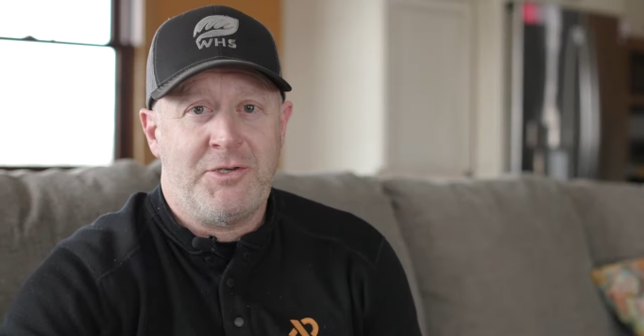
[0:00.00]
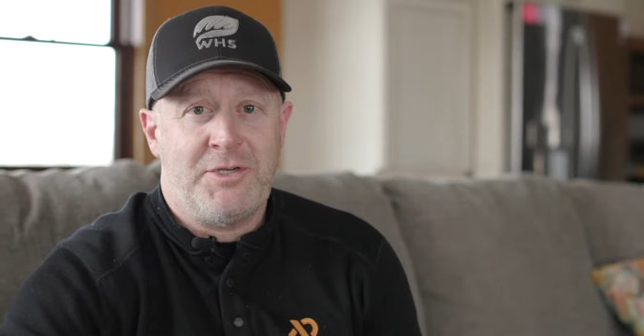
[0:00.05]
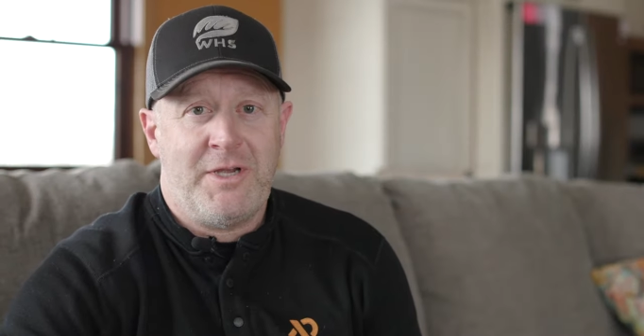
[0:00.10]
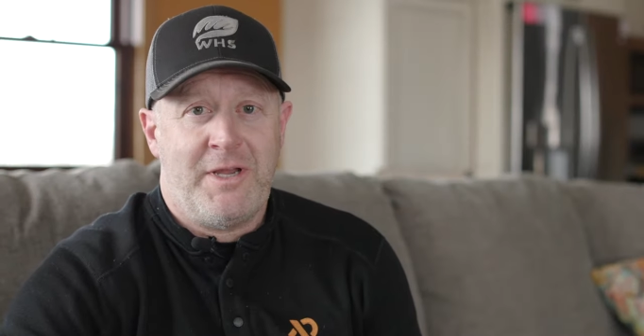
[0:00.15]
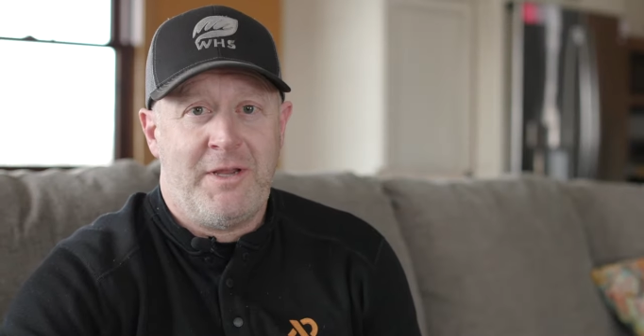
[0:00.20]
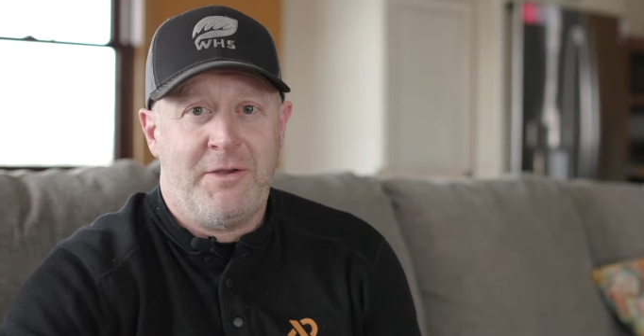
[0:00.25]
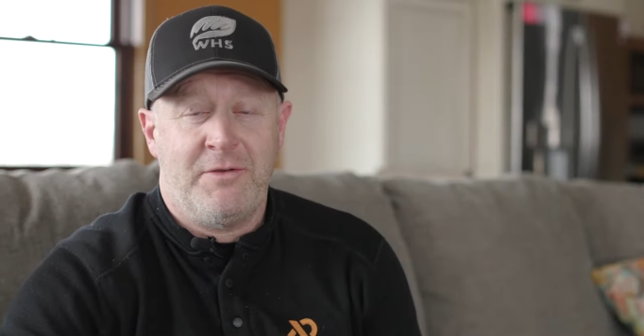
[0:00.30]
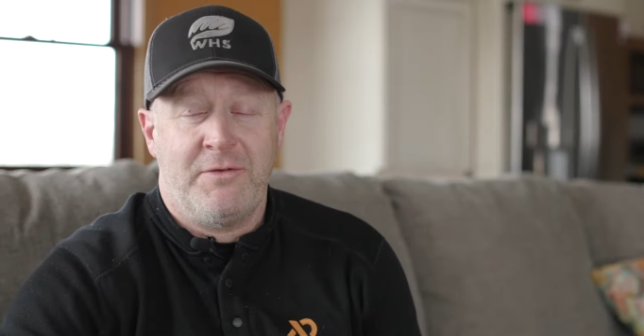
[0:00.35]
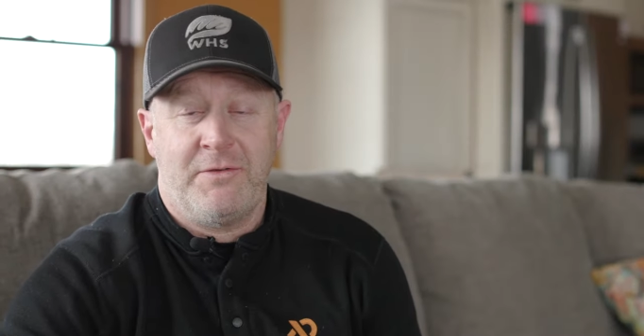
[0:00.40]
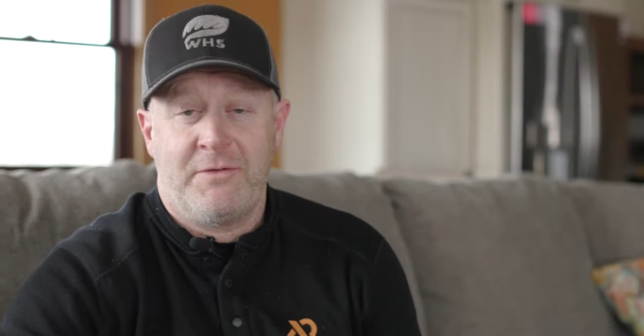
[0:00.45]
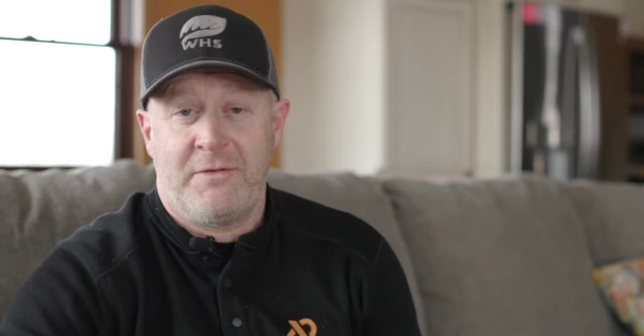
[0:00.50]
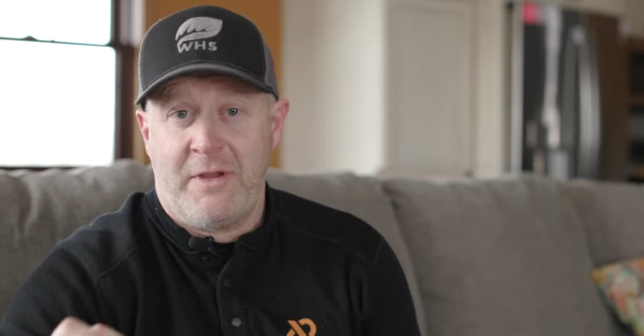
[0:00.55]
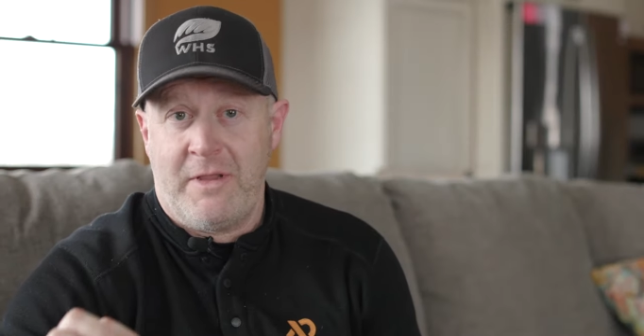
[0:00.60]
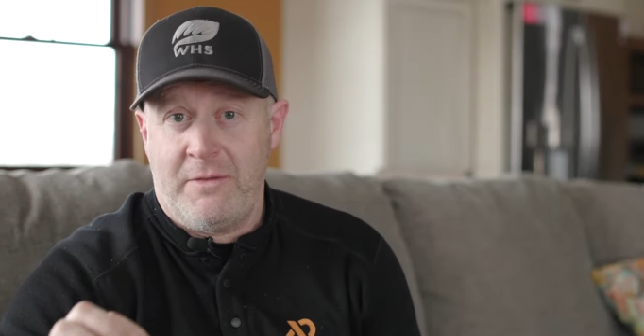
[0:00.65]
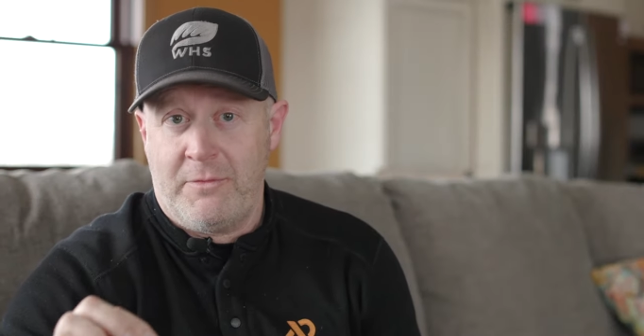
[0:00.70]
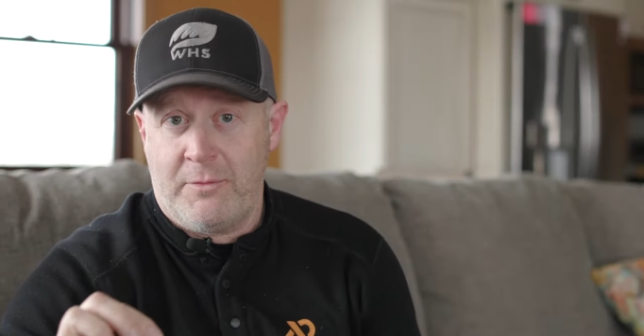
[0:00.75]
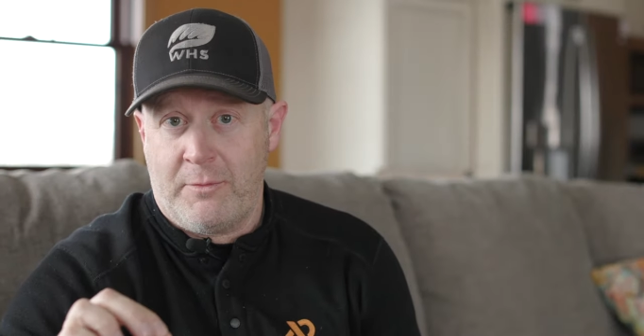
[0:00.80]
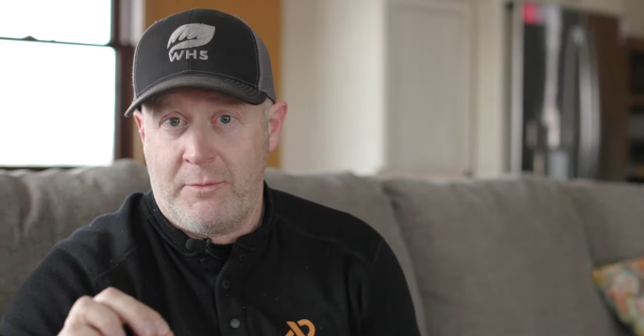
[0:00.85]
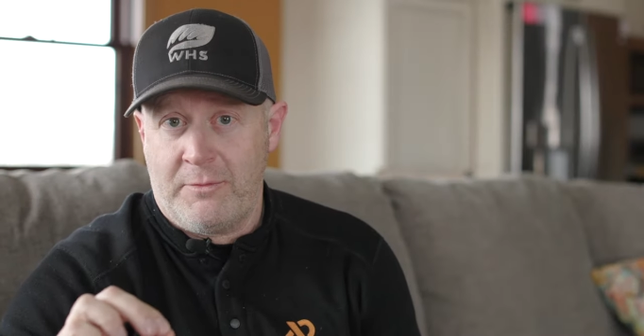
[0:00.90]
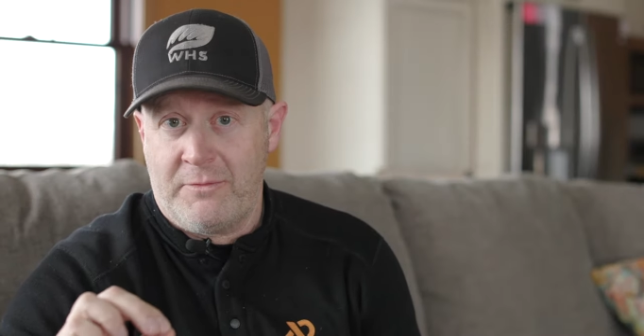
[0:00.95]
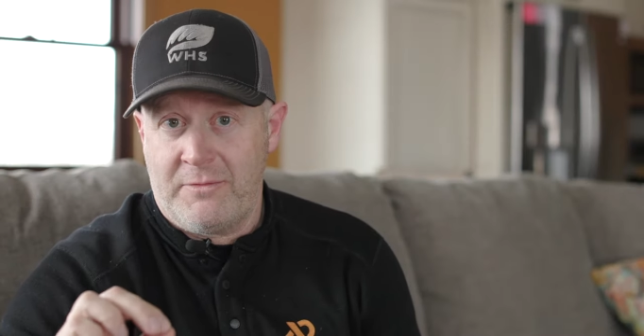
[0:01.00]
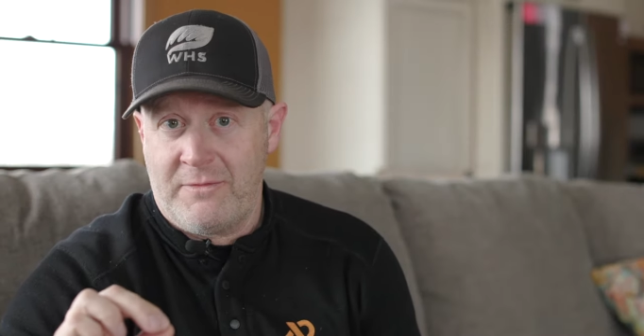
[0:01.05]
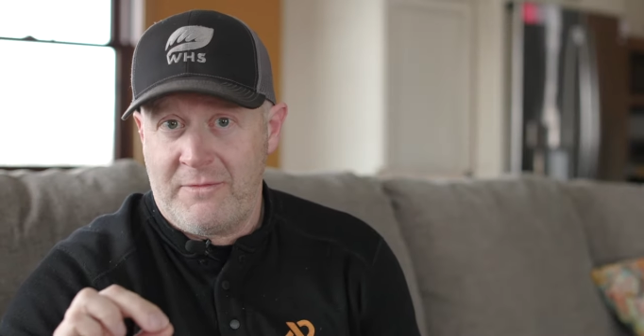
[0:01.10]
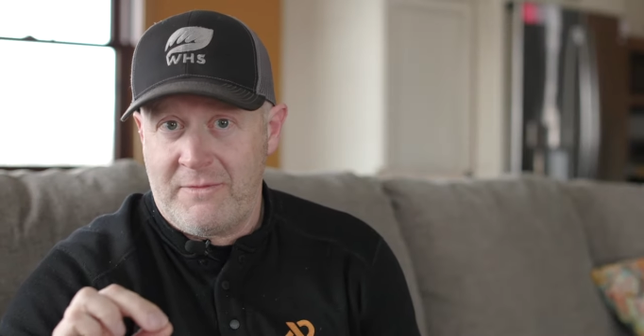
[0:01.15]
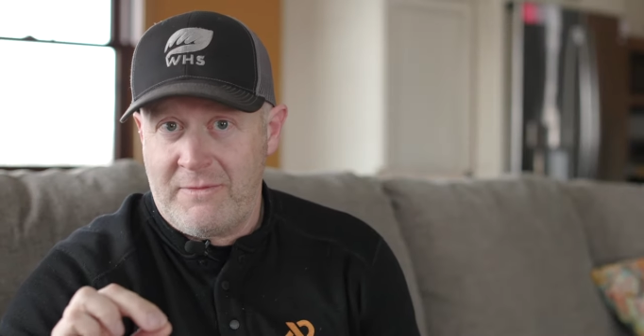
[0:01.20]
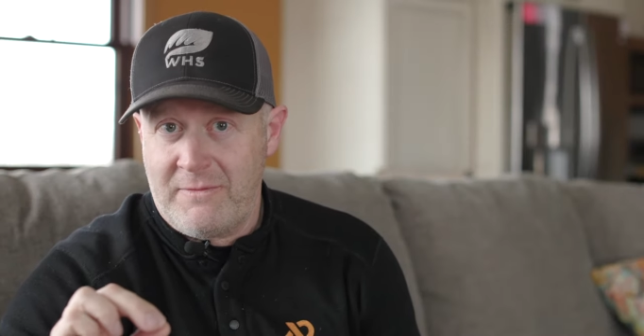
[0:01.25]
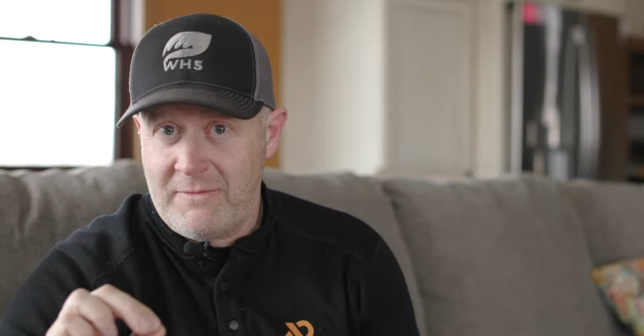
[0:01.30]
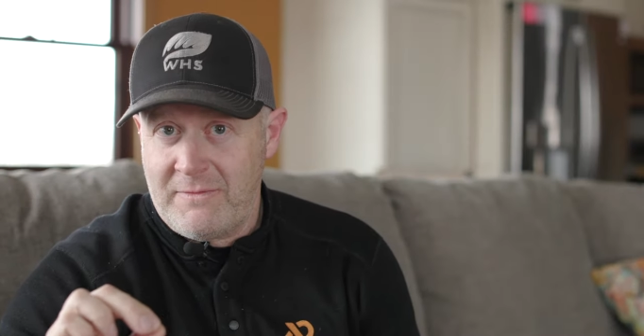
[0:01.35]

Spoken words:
changes in those